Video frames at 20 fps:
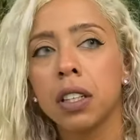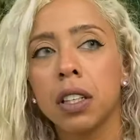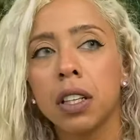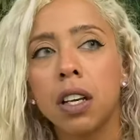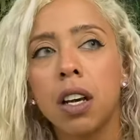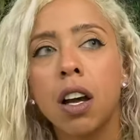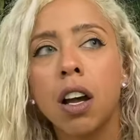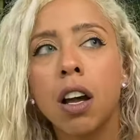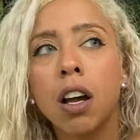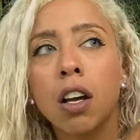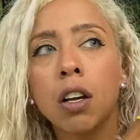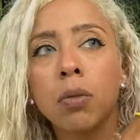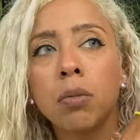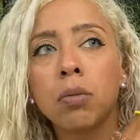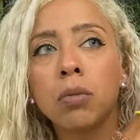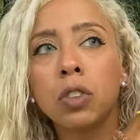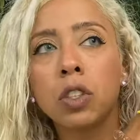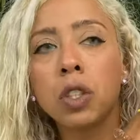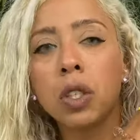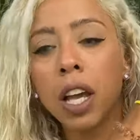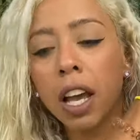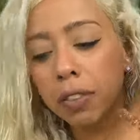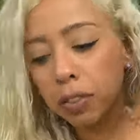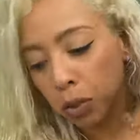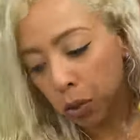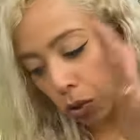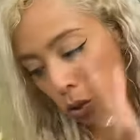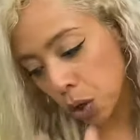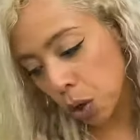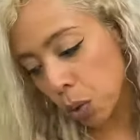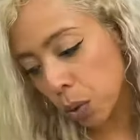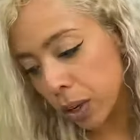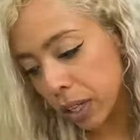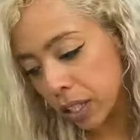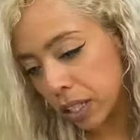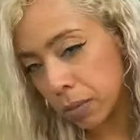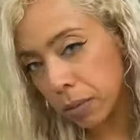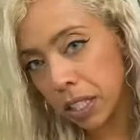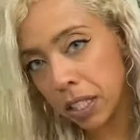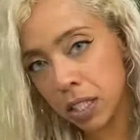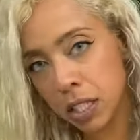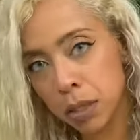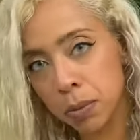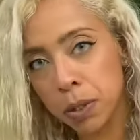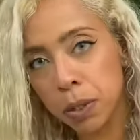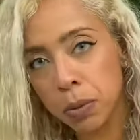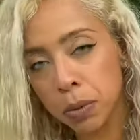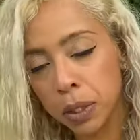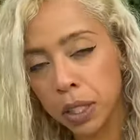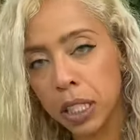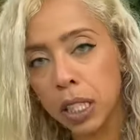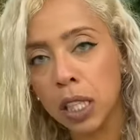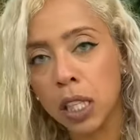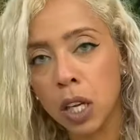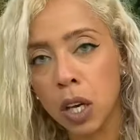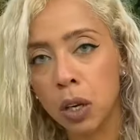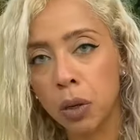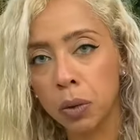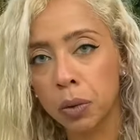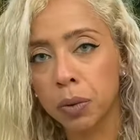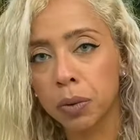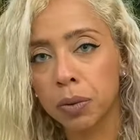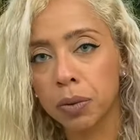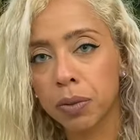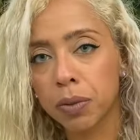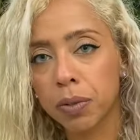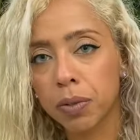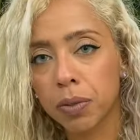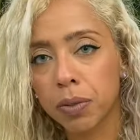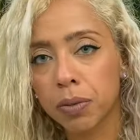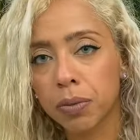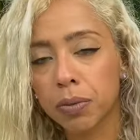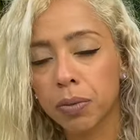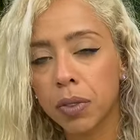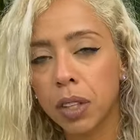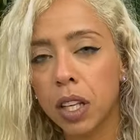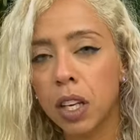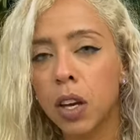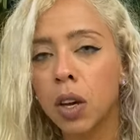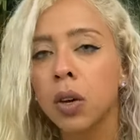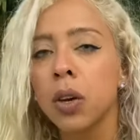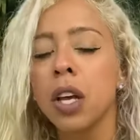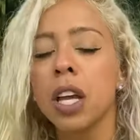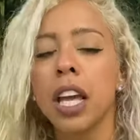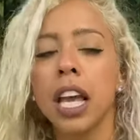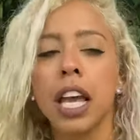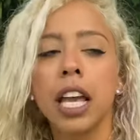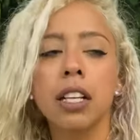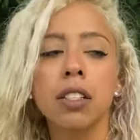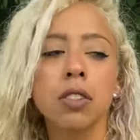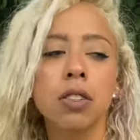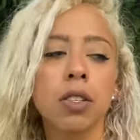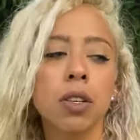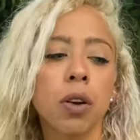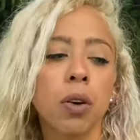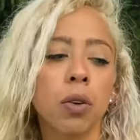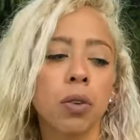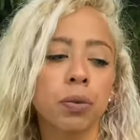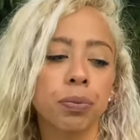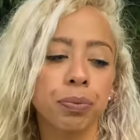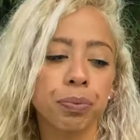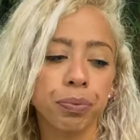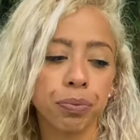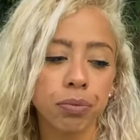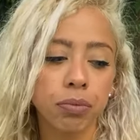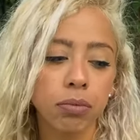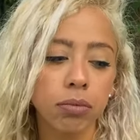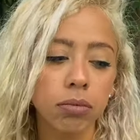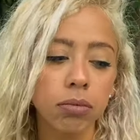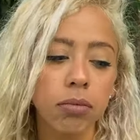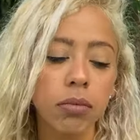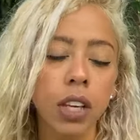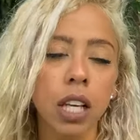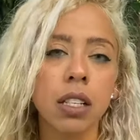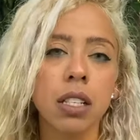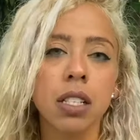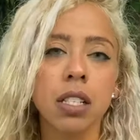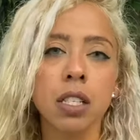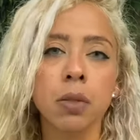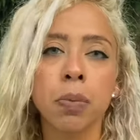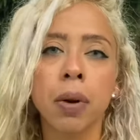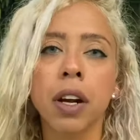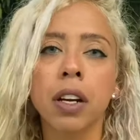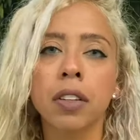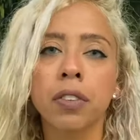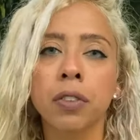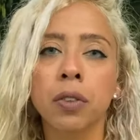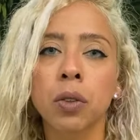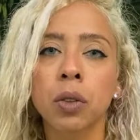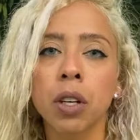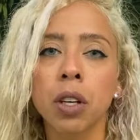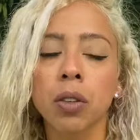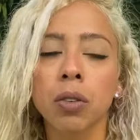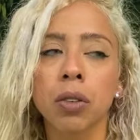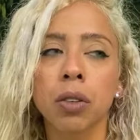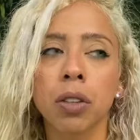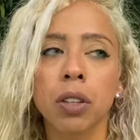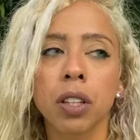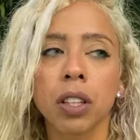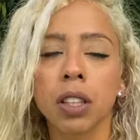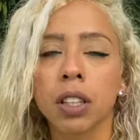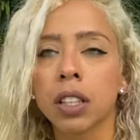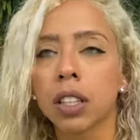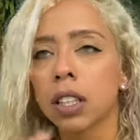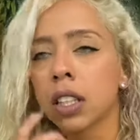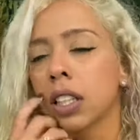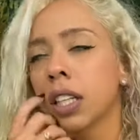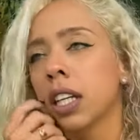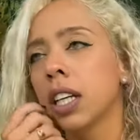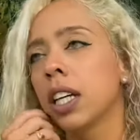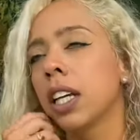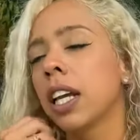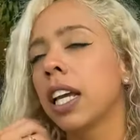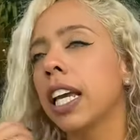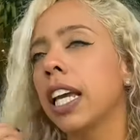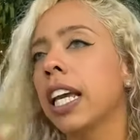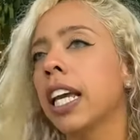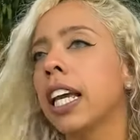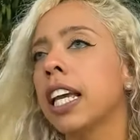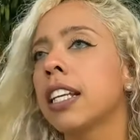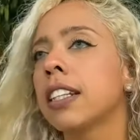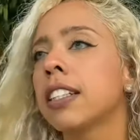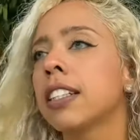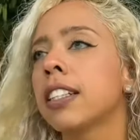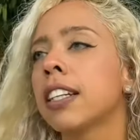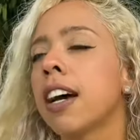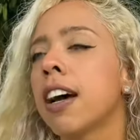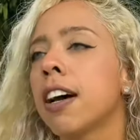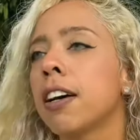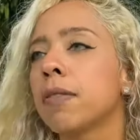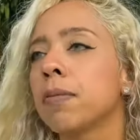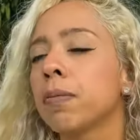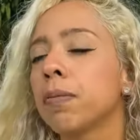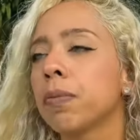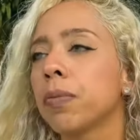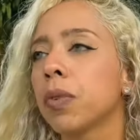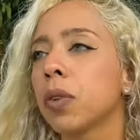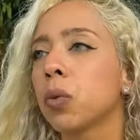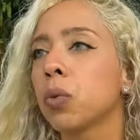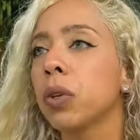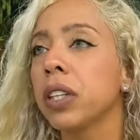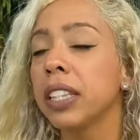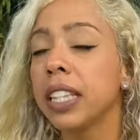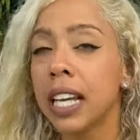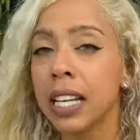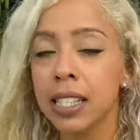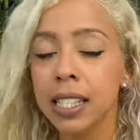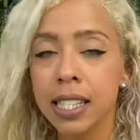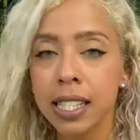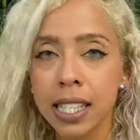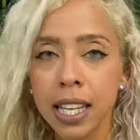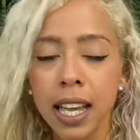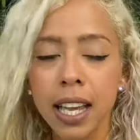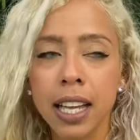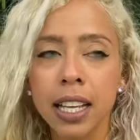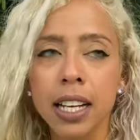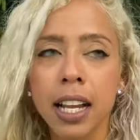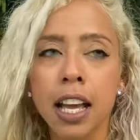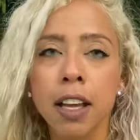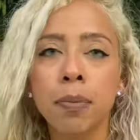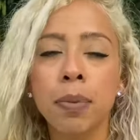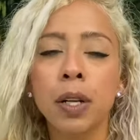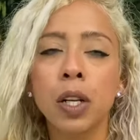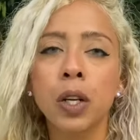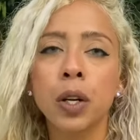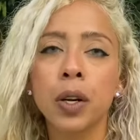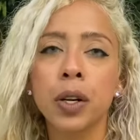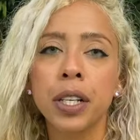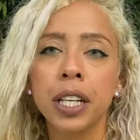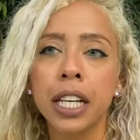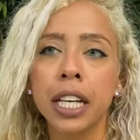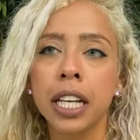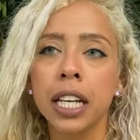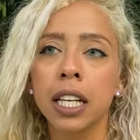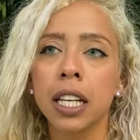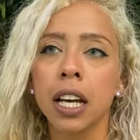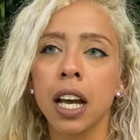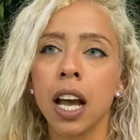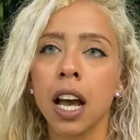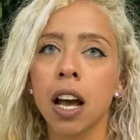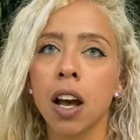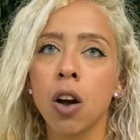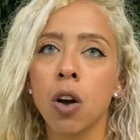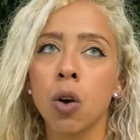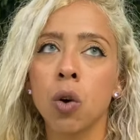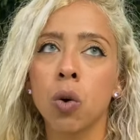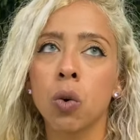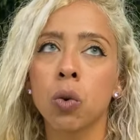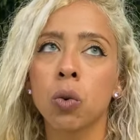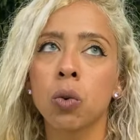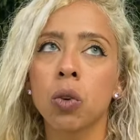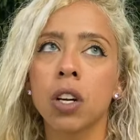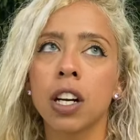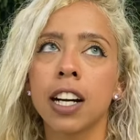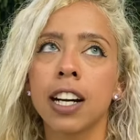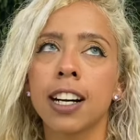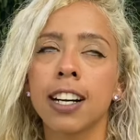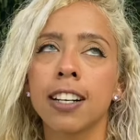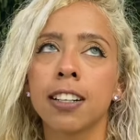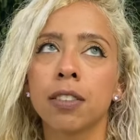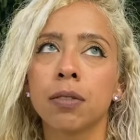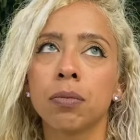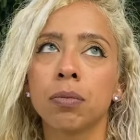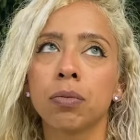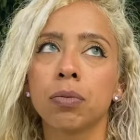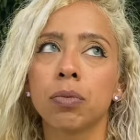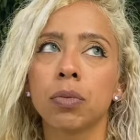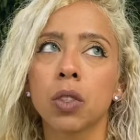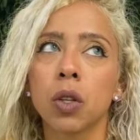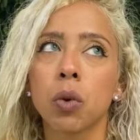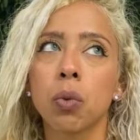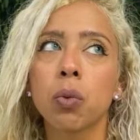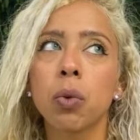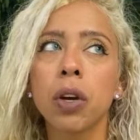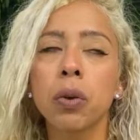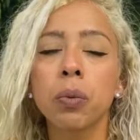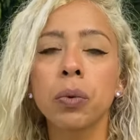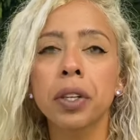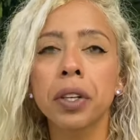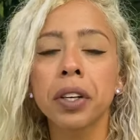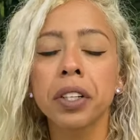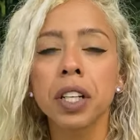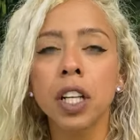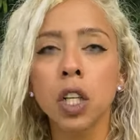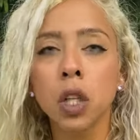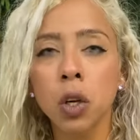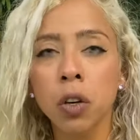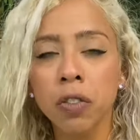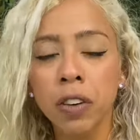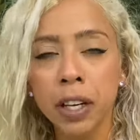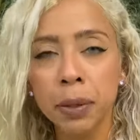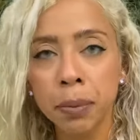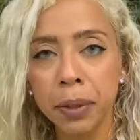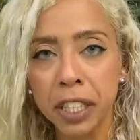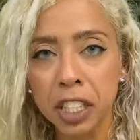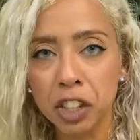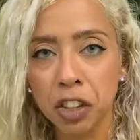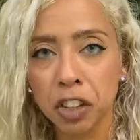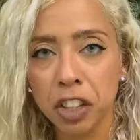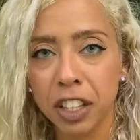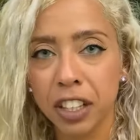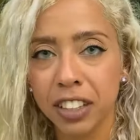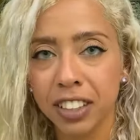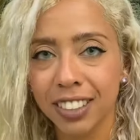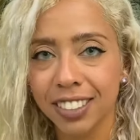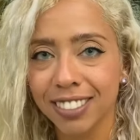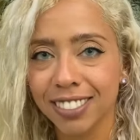um, you have to know what it means to be really low you know and so this is part of growth and um, with that said i've been learning how um, when we are in a low vibration